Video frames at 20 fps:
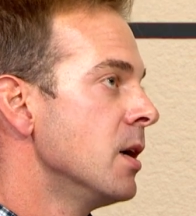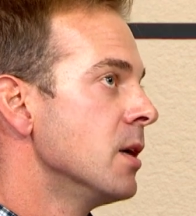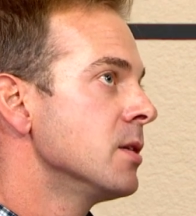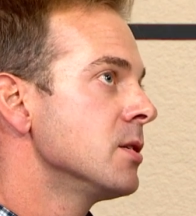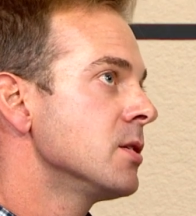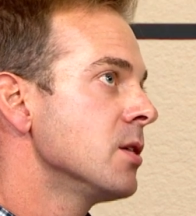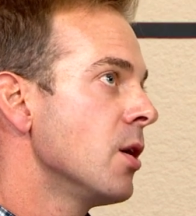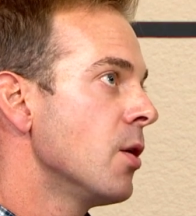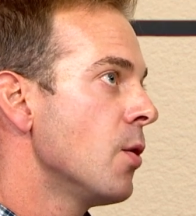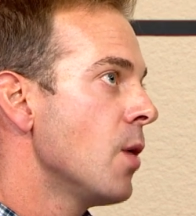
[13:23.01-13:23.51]

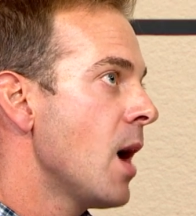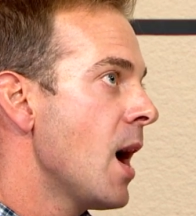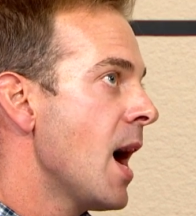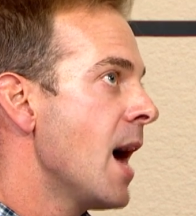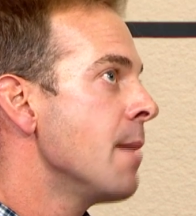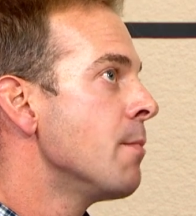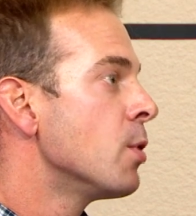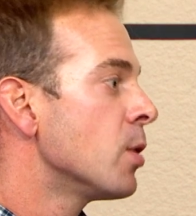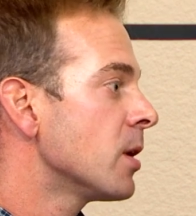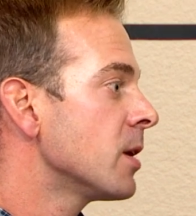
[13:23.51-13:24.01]
So
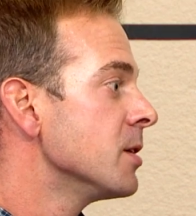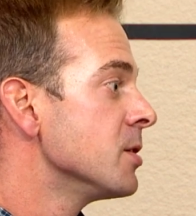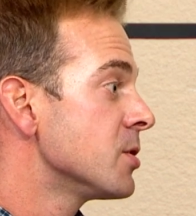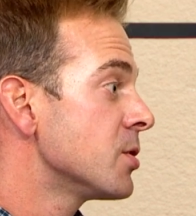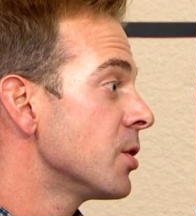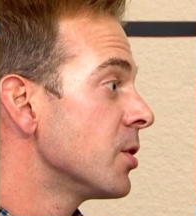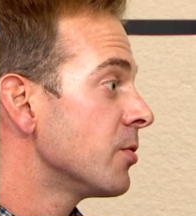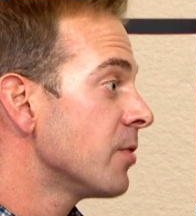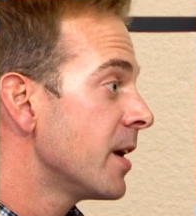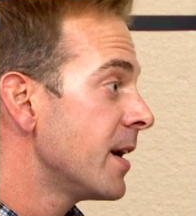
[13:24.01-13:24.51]
I'm more
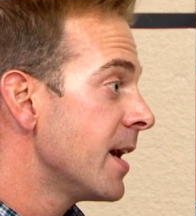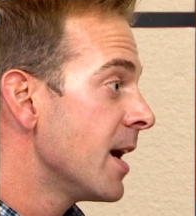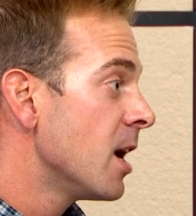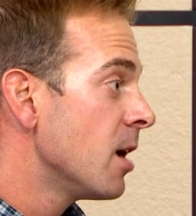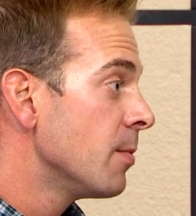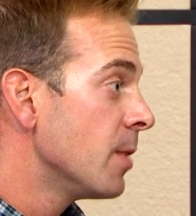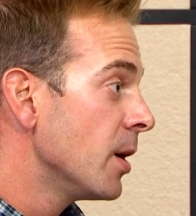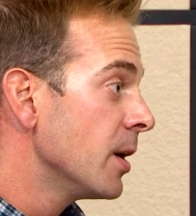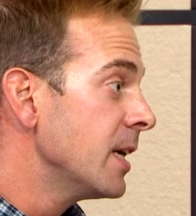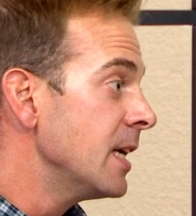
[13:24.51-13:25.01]
concerned right
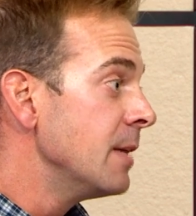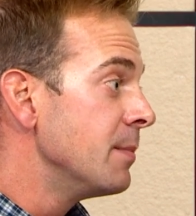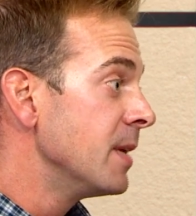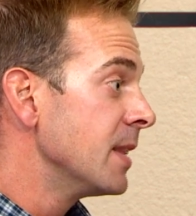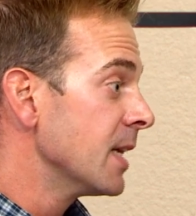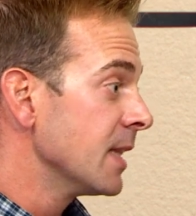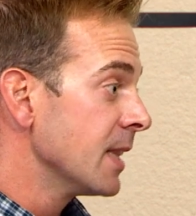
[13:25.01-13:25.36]
now about keeping the